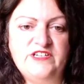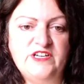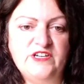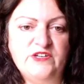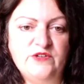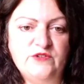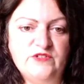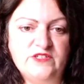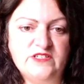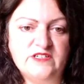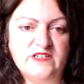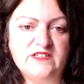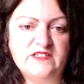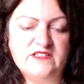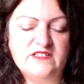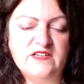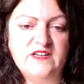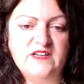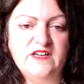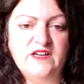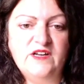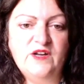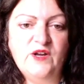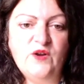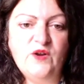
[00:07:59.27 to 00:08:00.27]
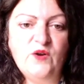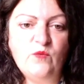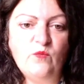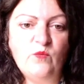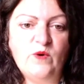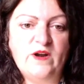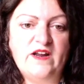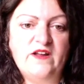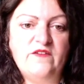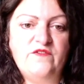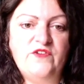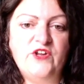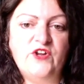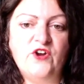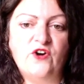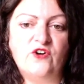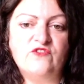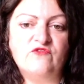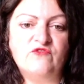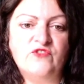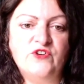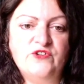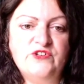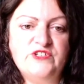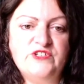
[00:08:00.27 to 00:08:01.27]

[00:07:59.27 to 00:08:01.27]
use it? Where have you got routes